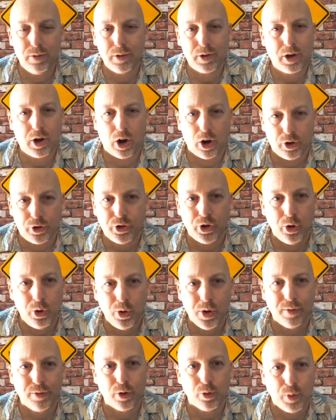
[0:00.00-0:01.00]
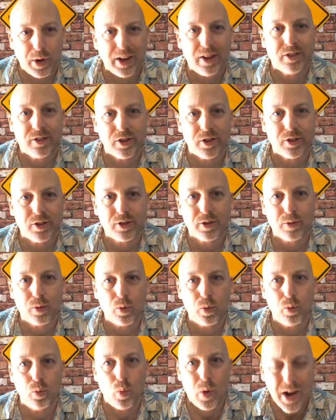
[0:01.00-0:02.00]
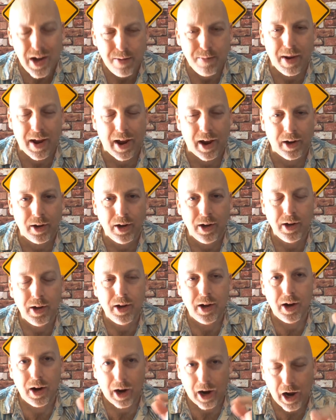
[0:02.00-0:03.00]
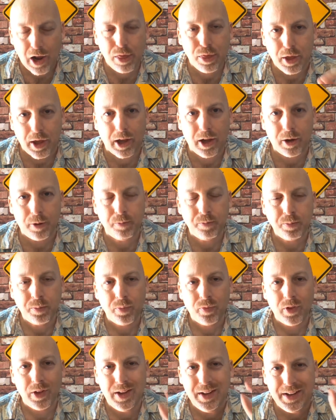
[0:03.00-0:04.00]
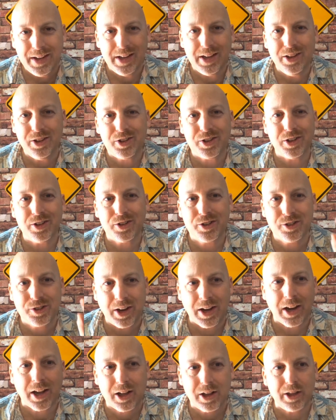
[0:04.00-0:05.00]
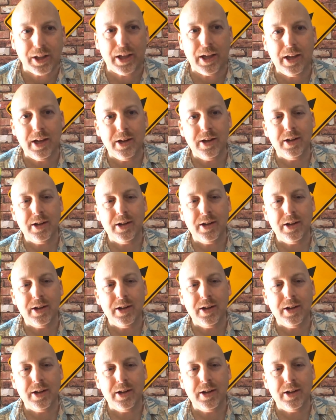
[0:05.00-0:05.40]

cartoon of a racist white man. I think he is cynically